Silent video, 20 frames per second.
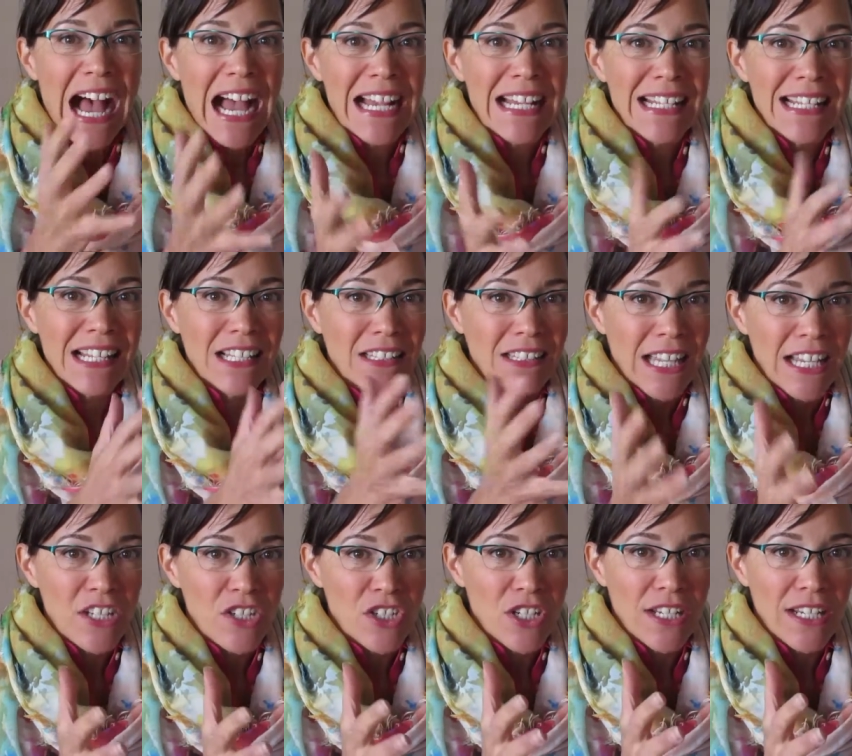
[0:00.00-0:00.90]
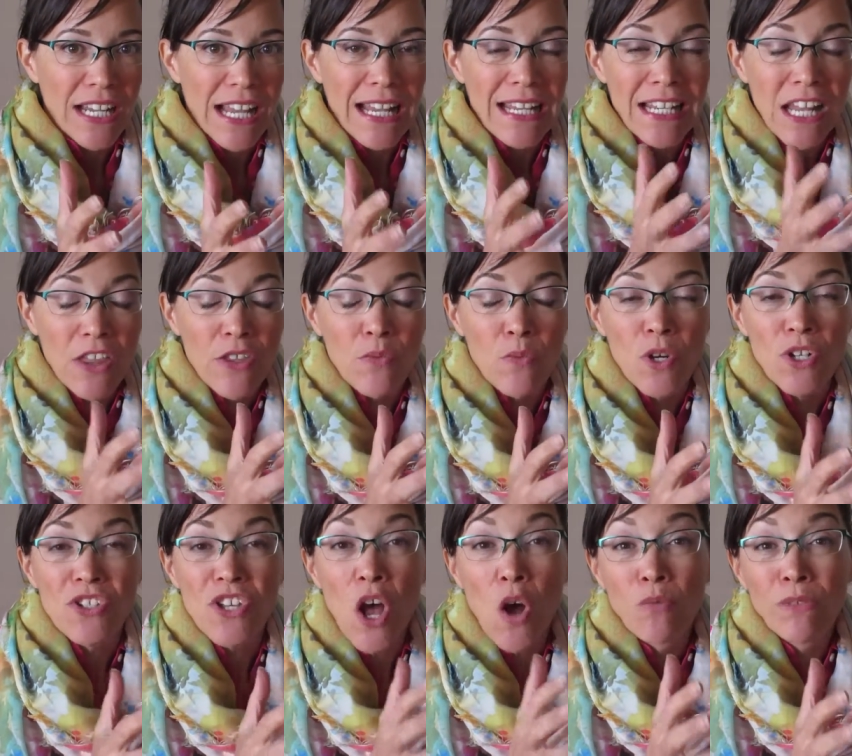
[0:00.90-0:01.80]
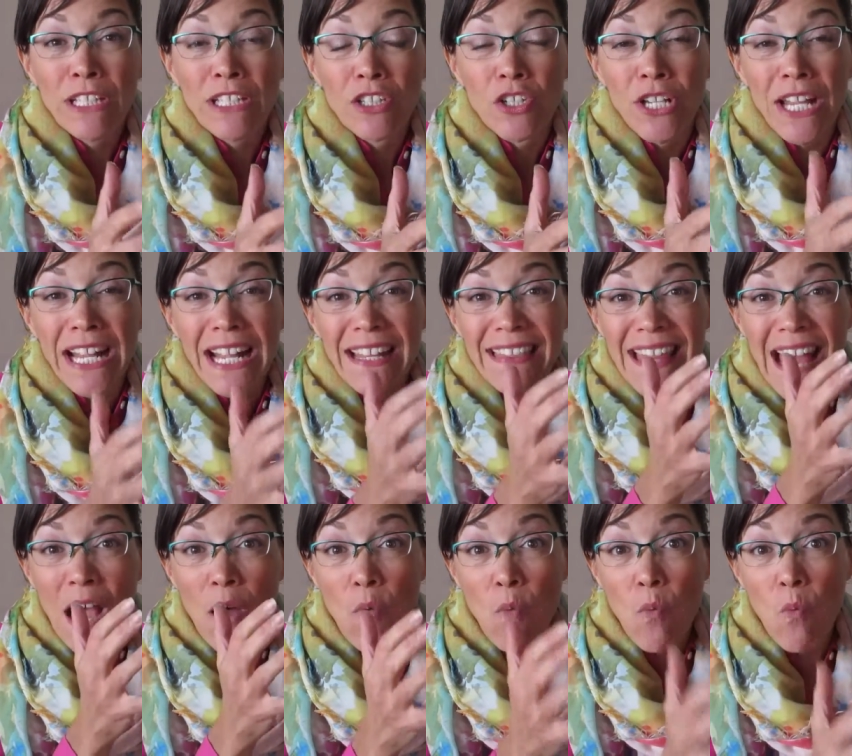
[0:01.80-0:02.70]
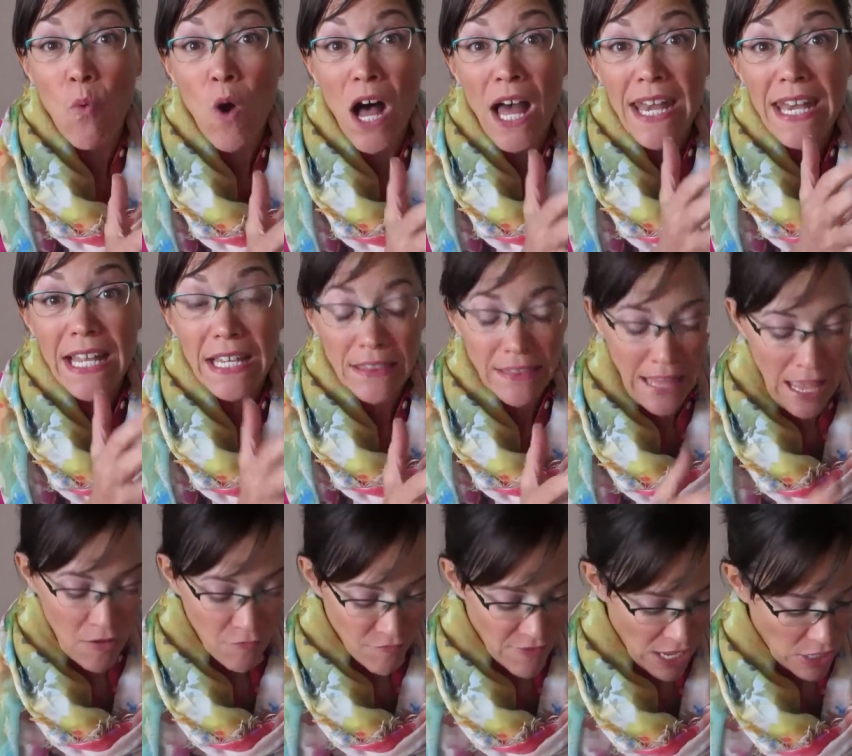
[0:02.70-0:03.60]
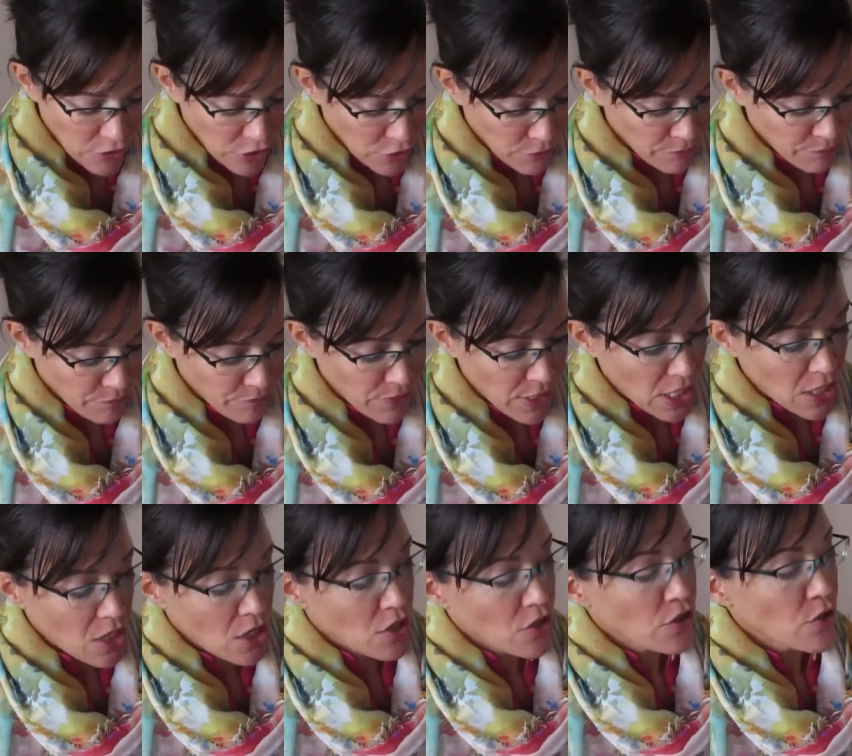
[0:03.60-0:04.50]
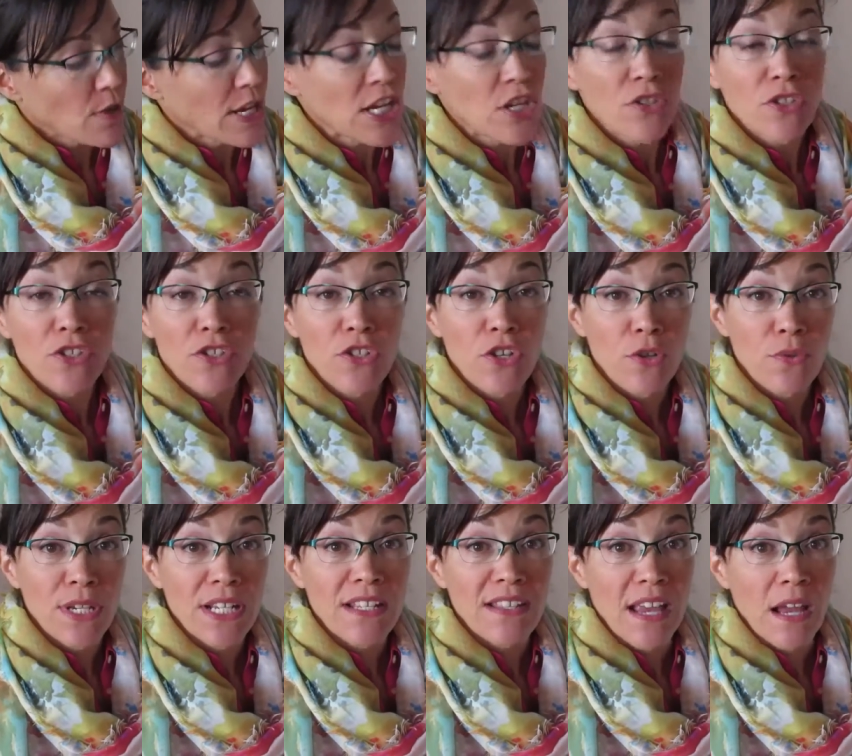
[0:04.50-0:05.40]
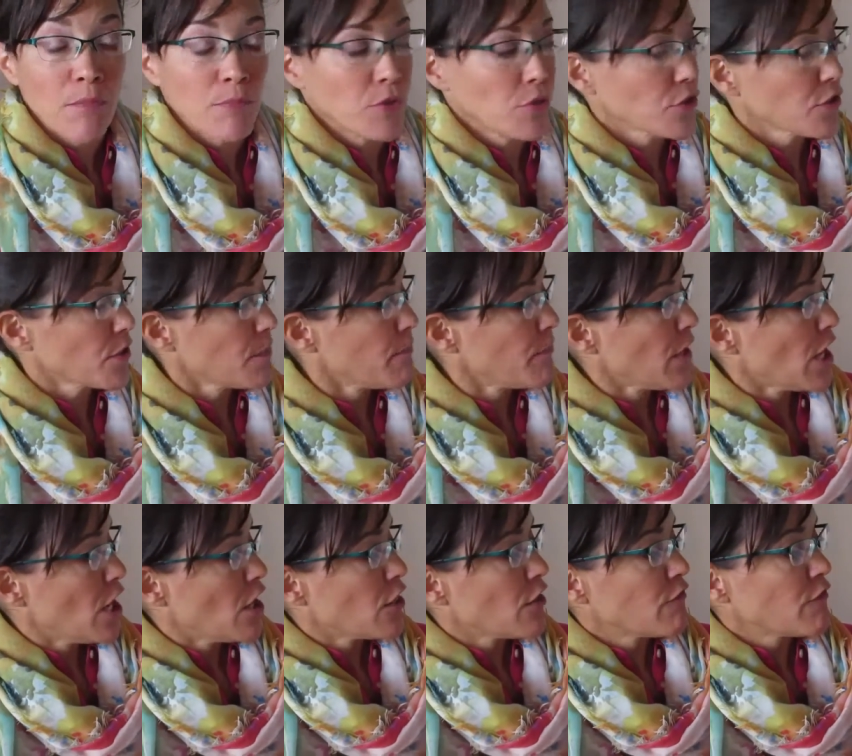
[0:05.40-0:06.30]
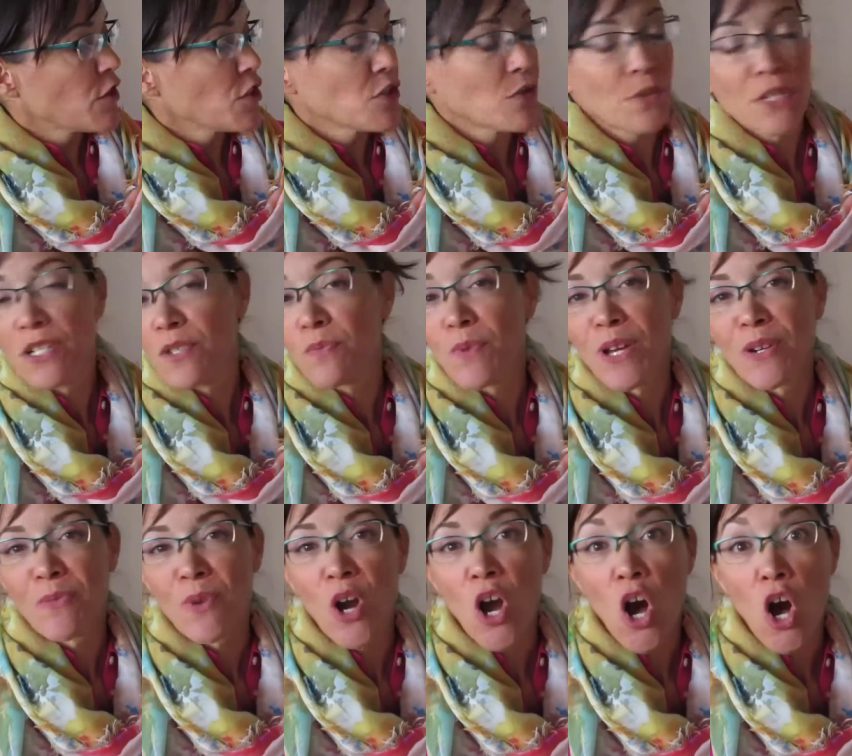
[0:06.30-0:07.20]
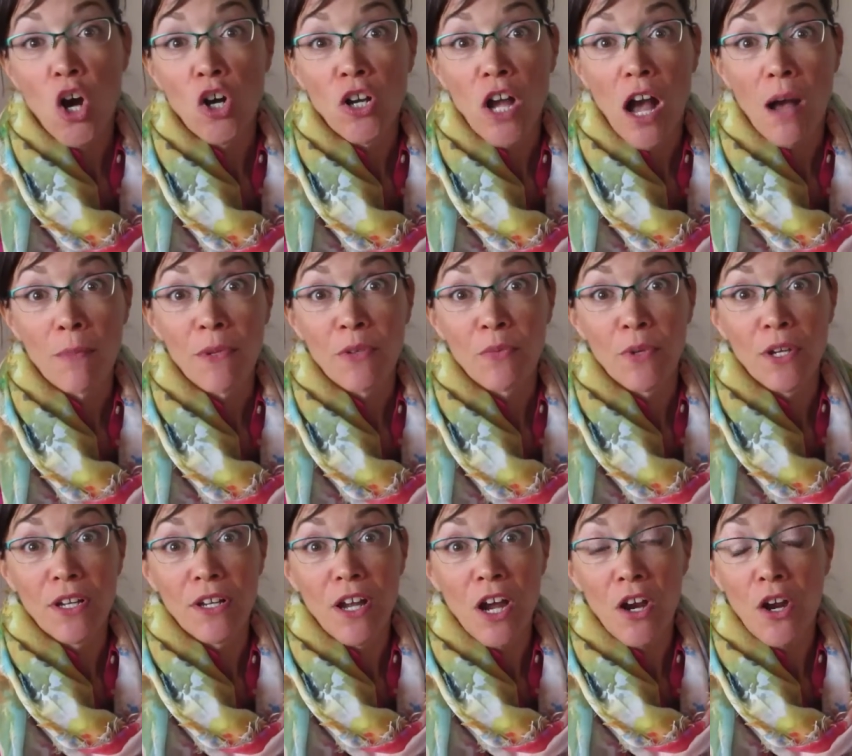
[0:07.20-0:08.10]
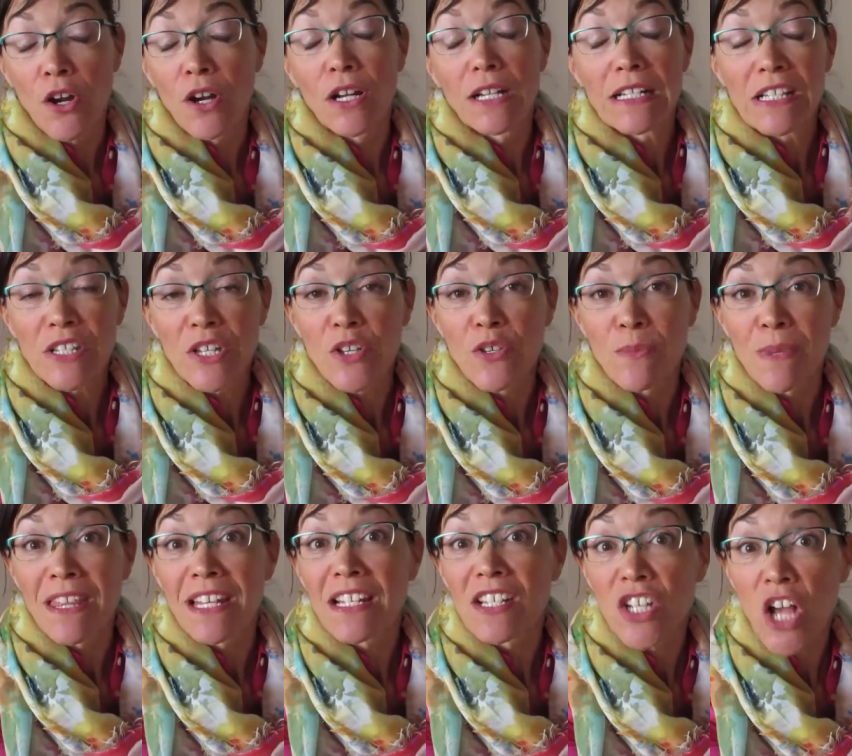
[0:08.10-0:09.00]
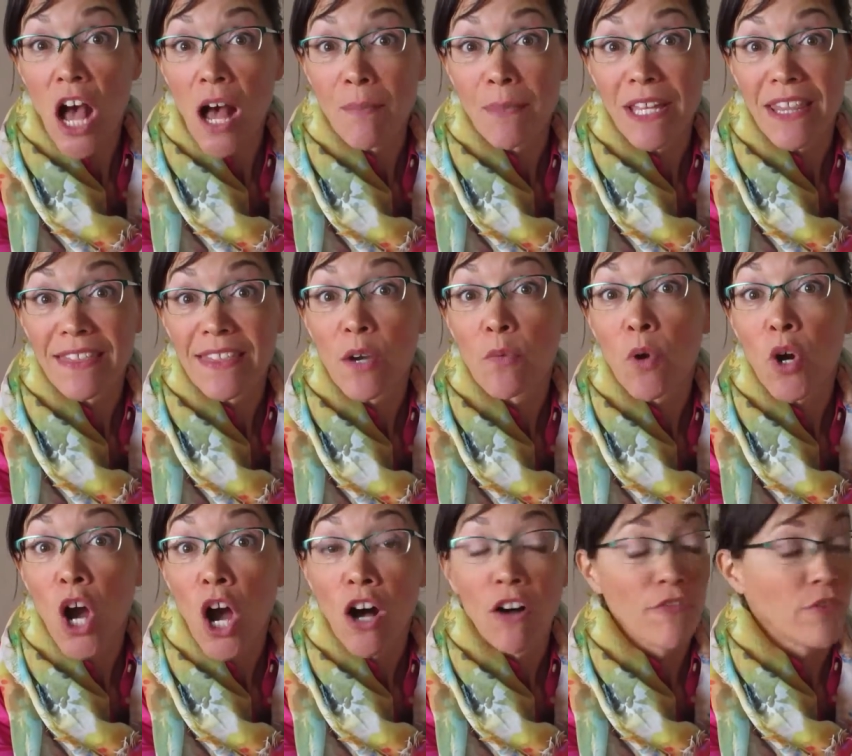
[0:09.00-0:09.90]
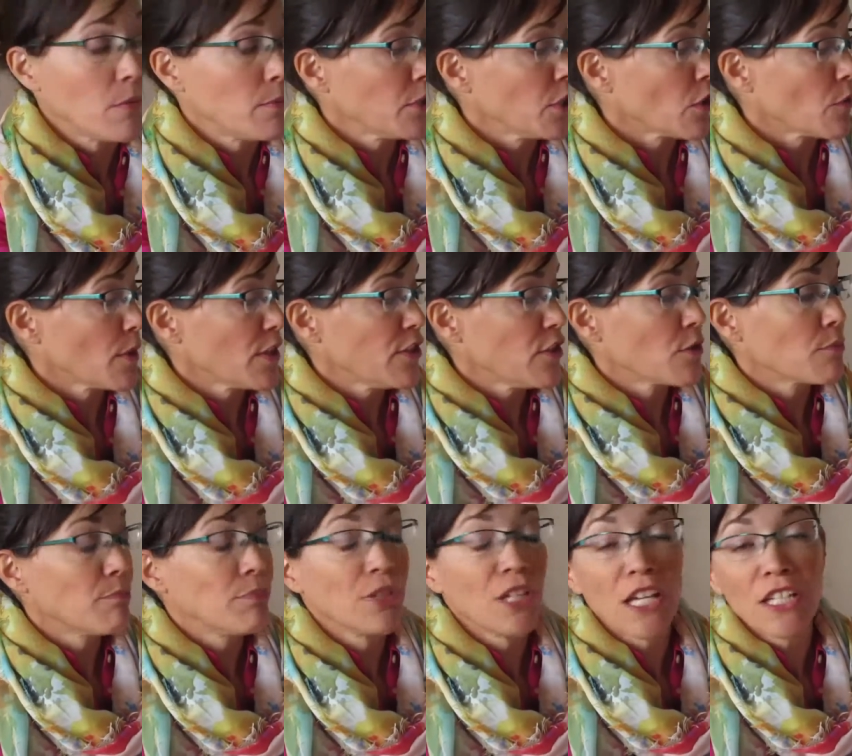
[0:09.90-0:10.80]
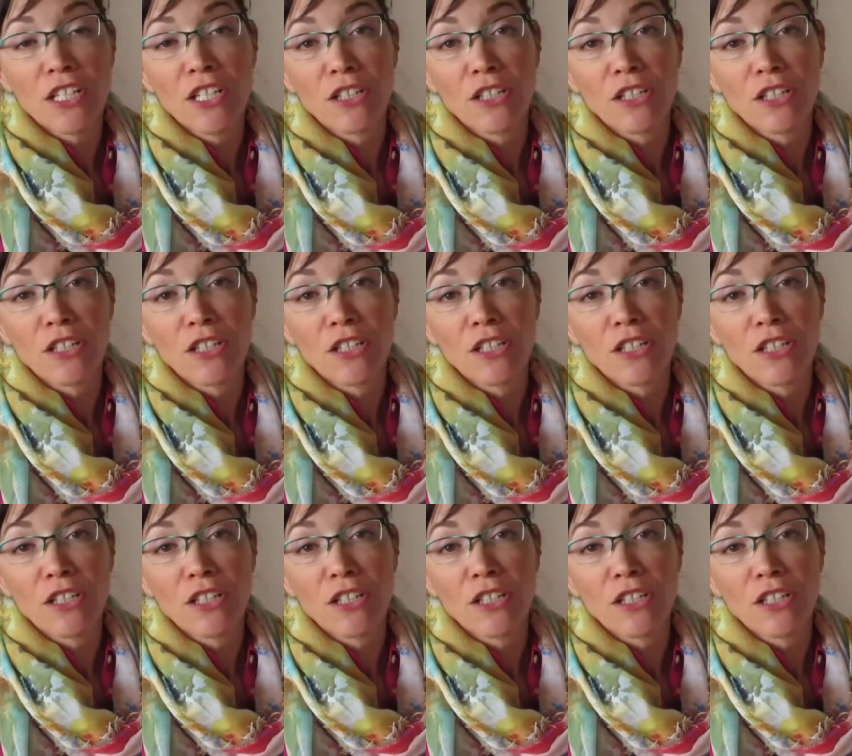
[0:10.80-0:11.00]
isolation. In other words, only looking at that one lab value. So here's 2 examples. The first one is one we're all that is common, that we're all familiar with, your blood